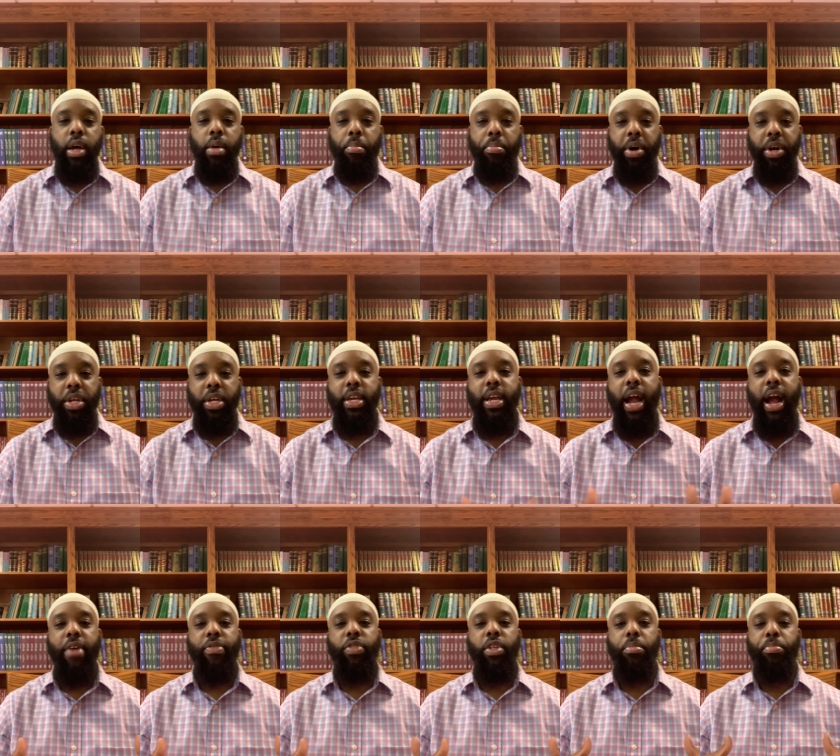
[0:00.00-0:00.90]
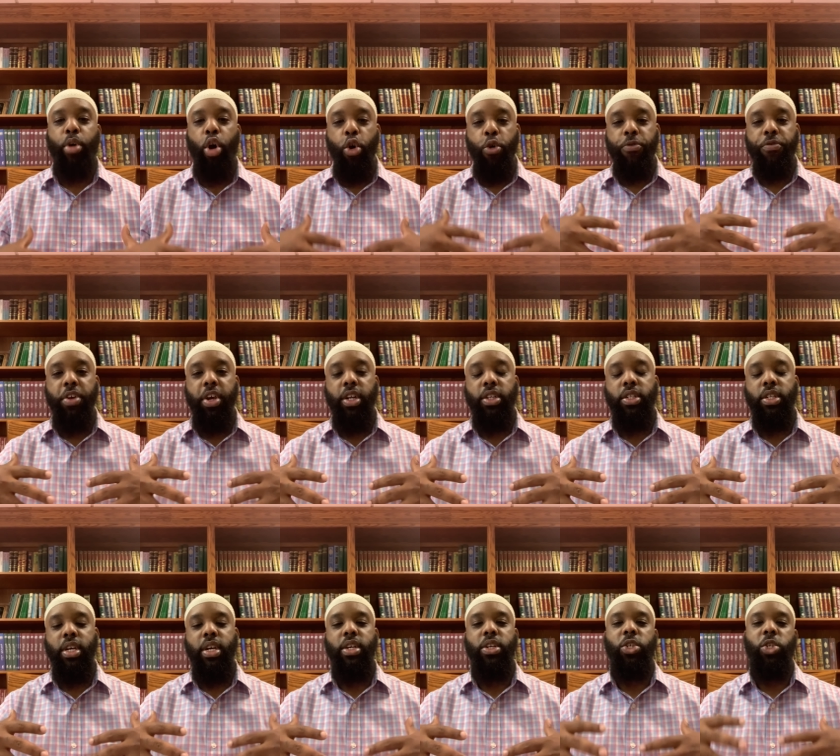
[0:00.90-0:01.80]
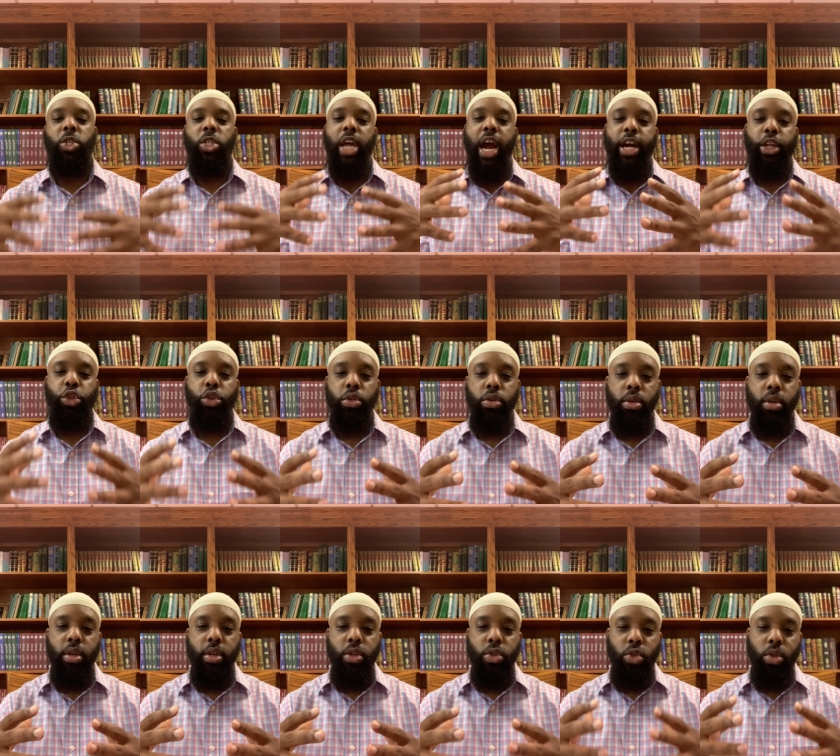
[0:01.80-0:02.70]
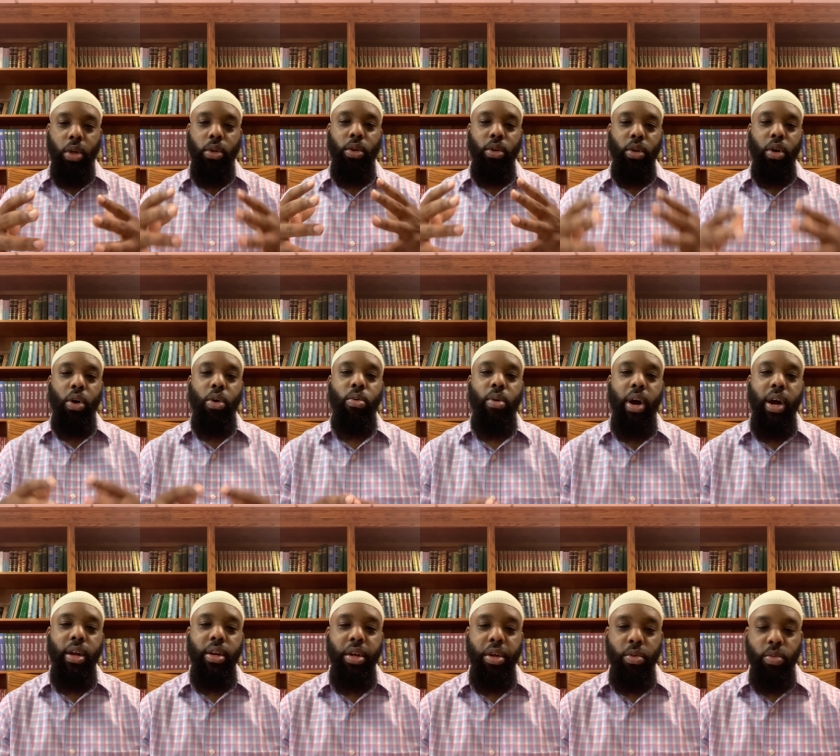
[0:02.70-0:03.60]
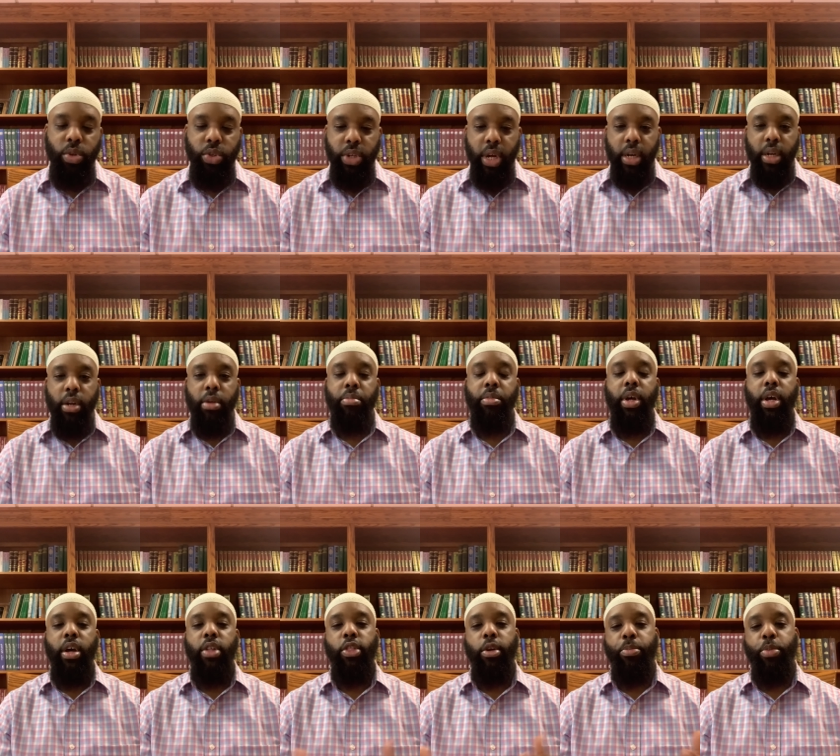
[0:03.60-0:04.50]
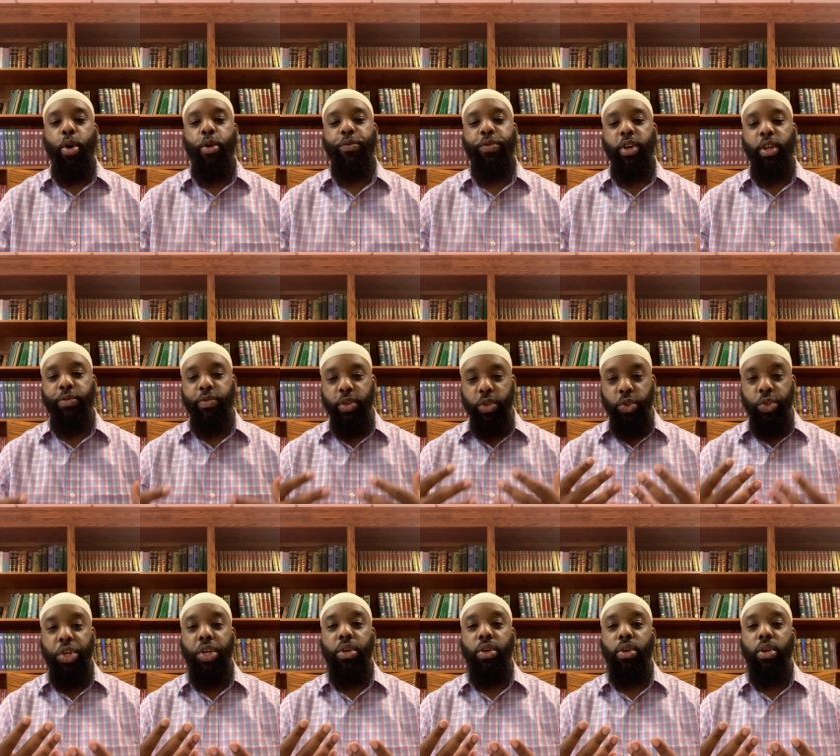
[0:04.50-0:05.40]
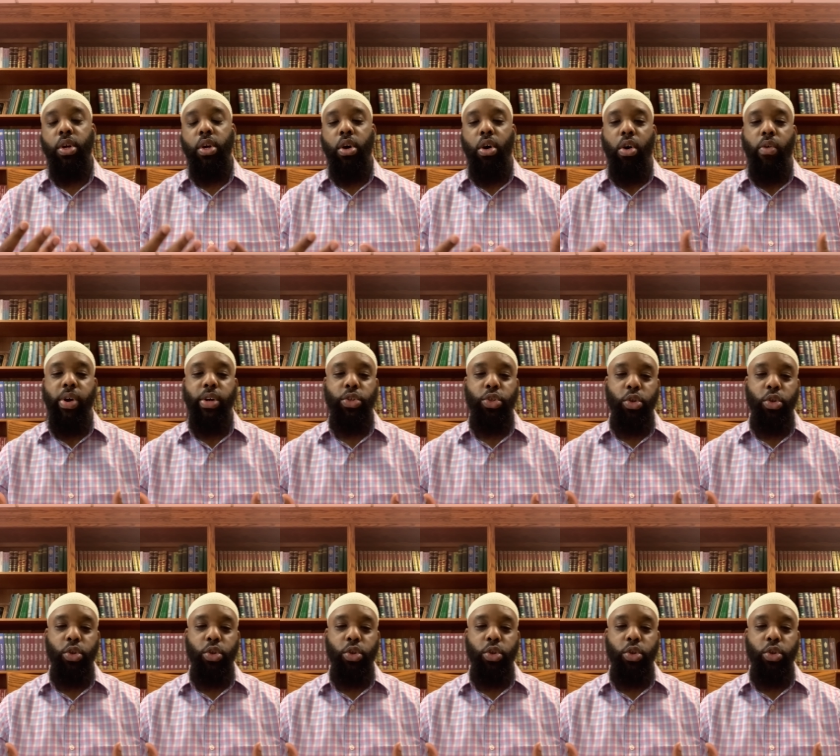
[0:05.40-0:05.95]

But he had the perfect stature, sallallahu wasallam, the perfect physique, all right?